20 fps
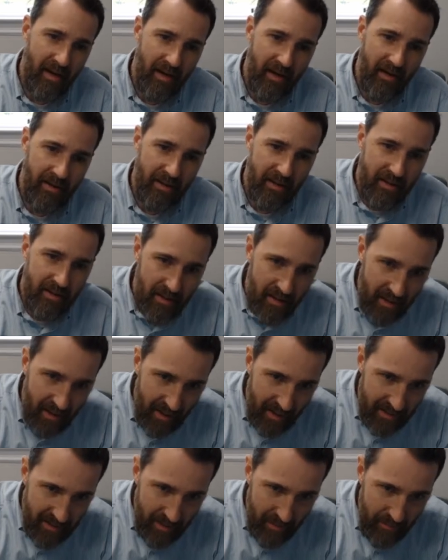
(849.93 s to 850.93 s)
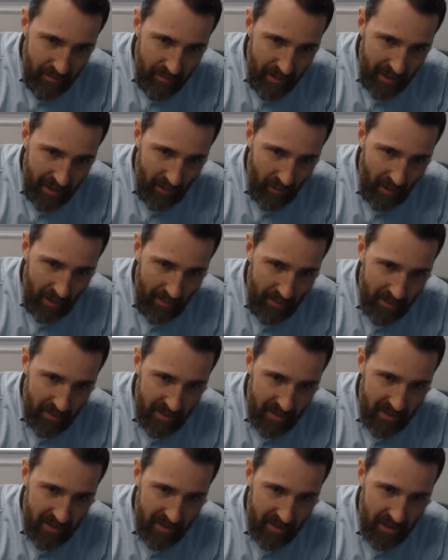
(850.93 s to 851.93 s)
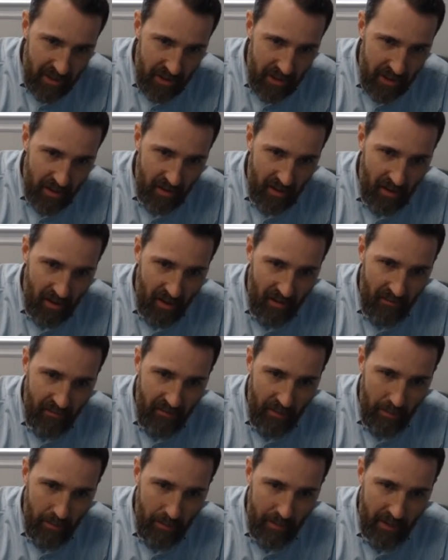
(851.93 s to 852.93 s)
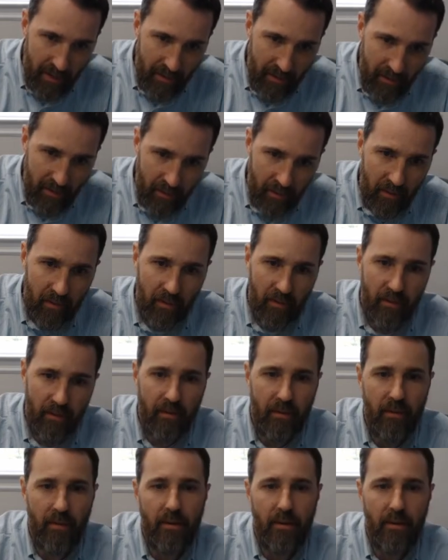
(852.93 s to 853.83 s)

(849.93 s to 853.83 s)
and it has a better representation of the middle